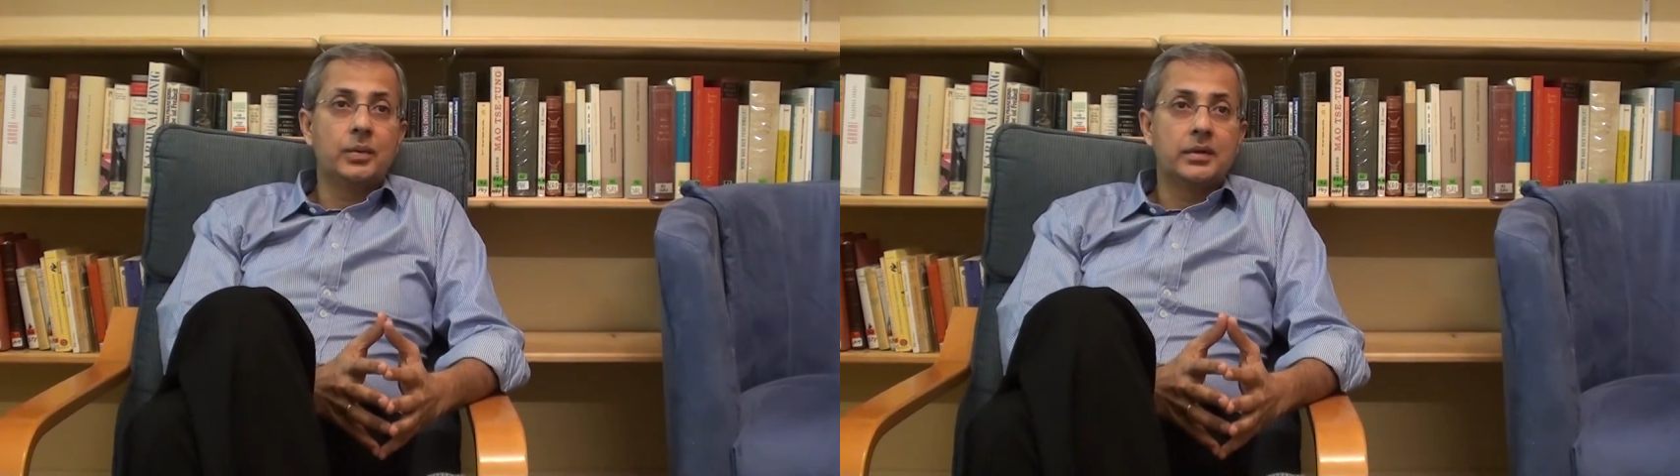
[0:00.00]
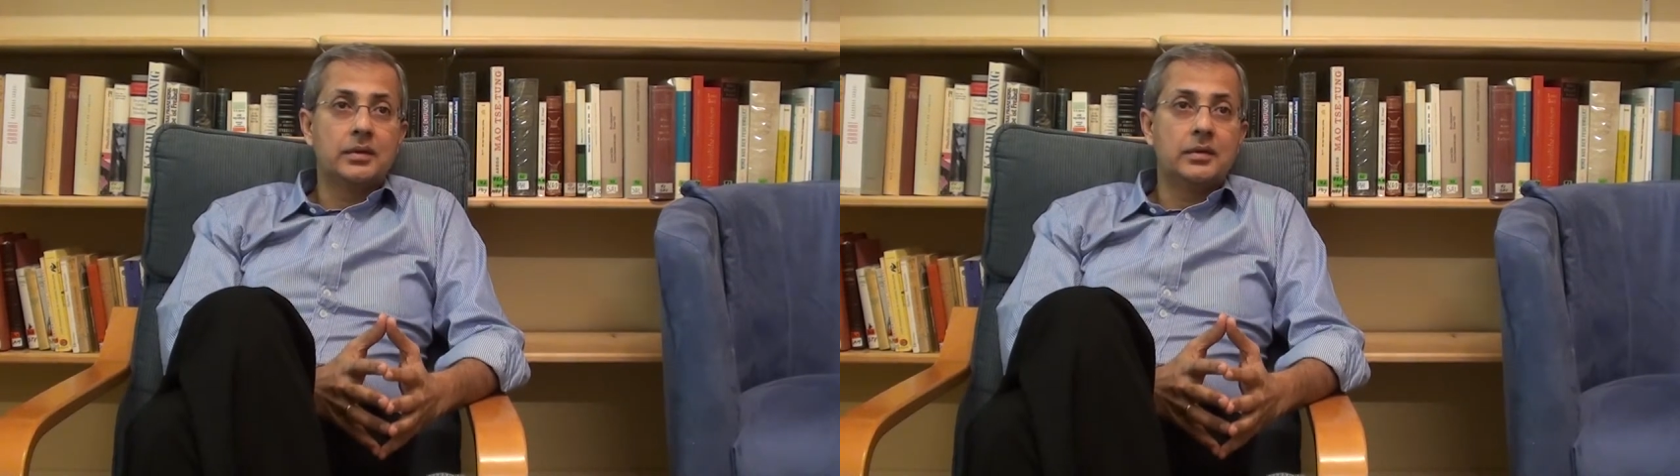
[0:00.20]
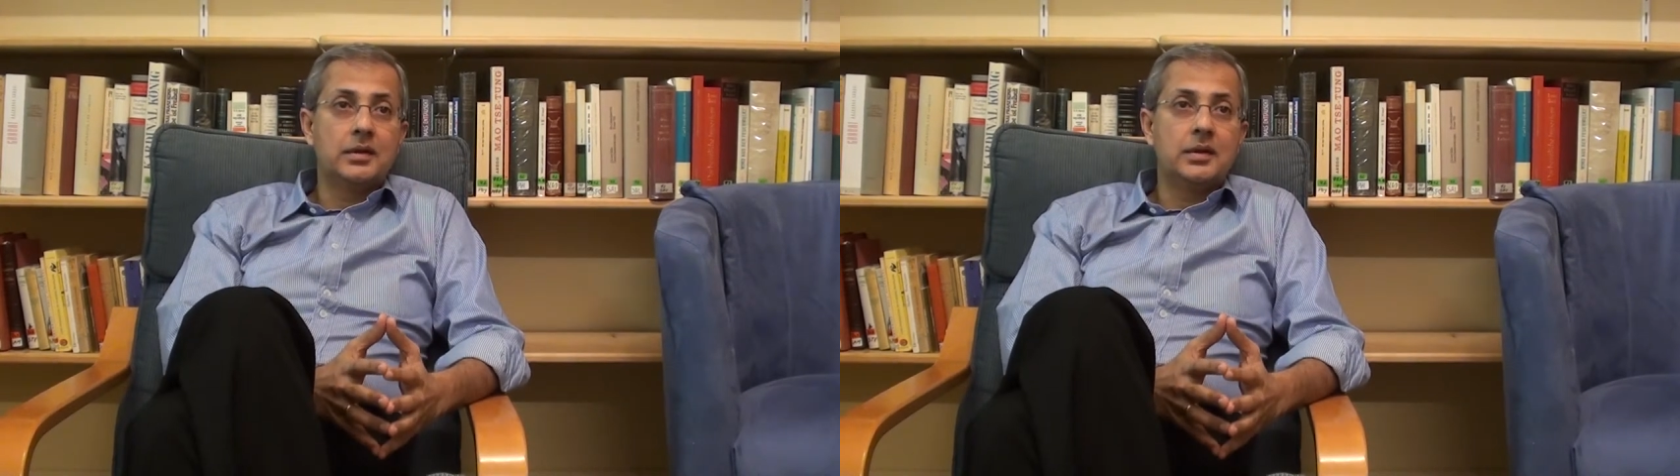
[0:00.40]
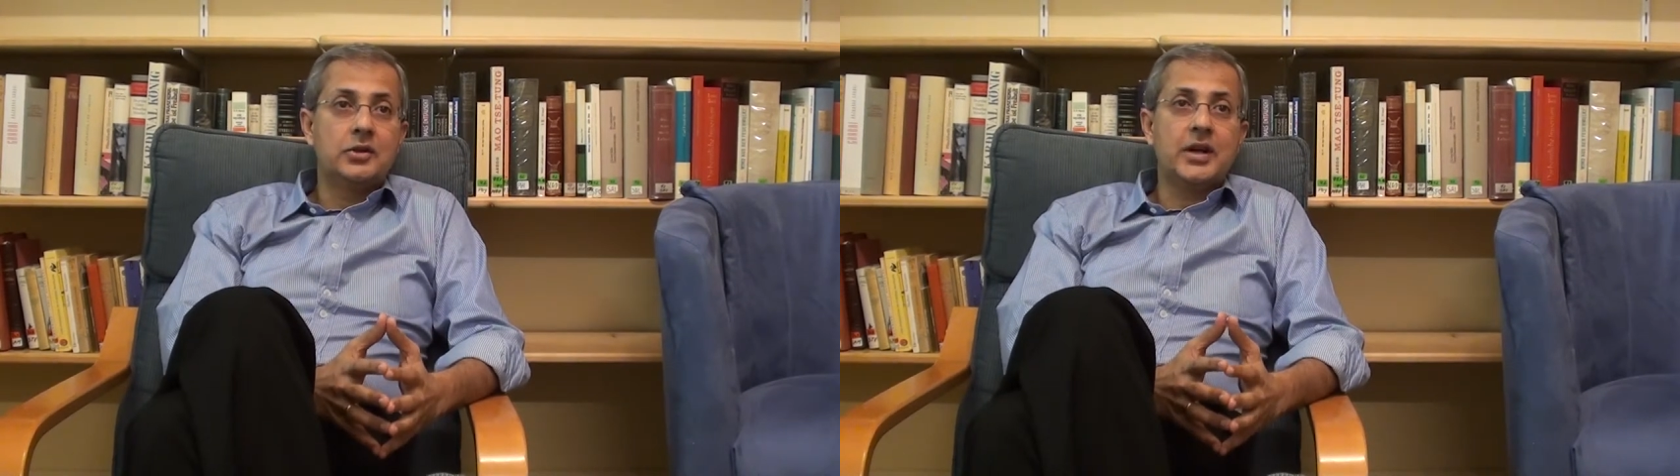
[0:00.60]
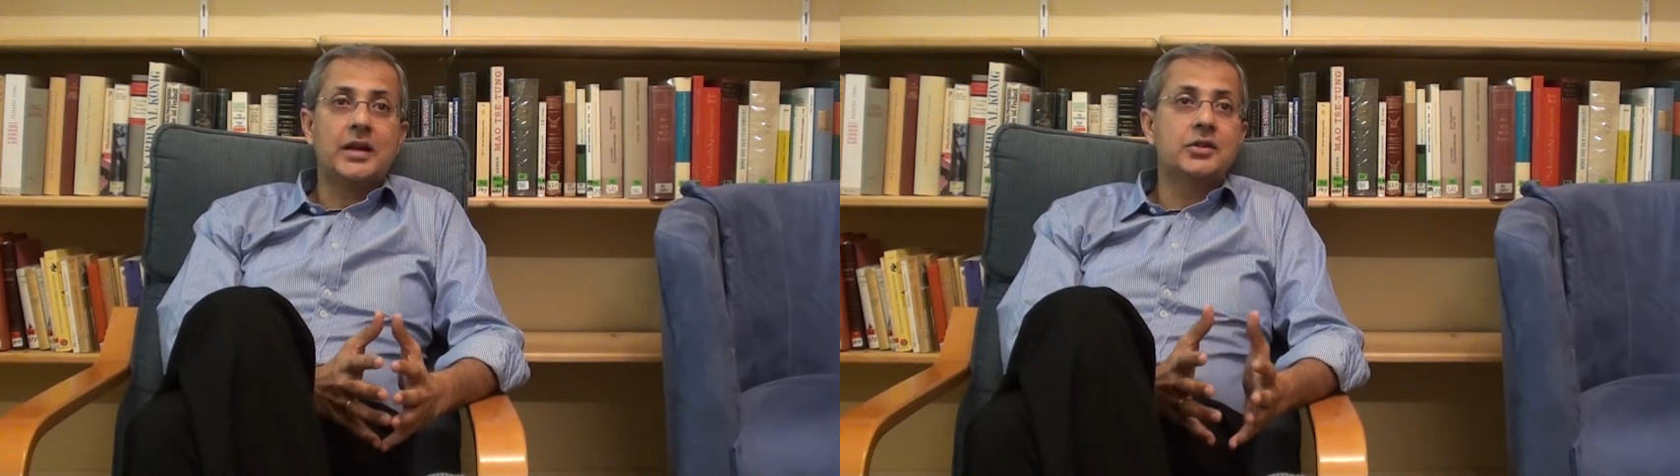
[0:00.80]
with the
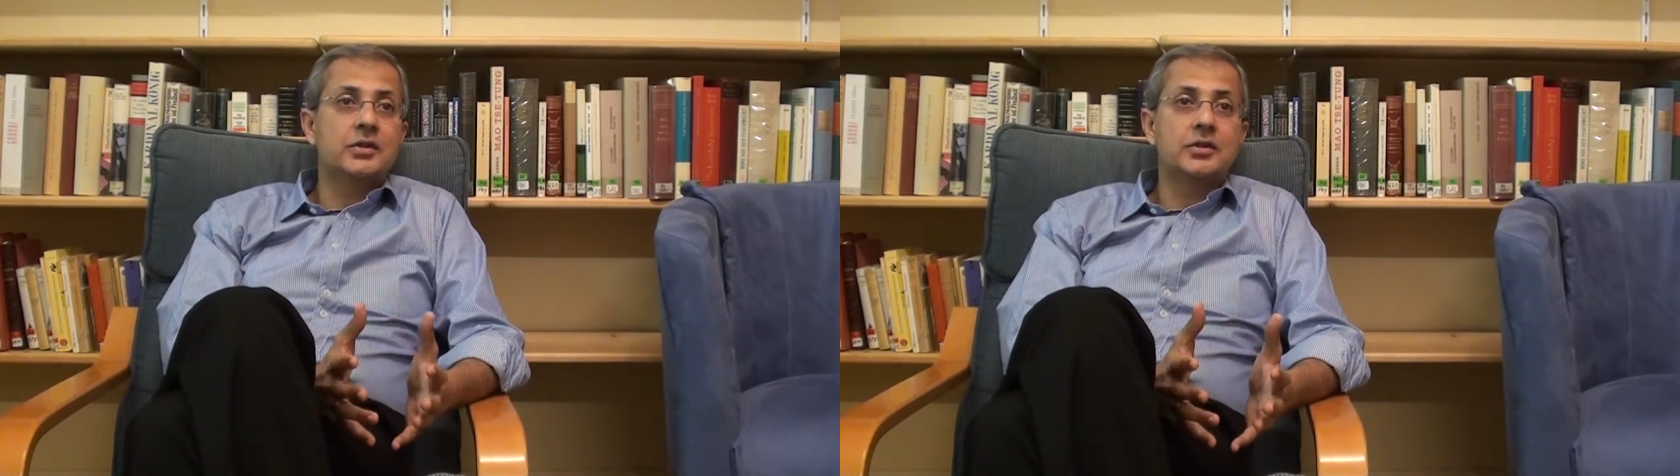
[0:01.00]
challenging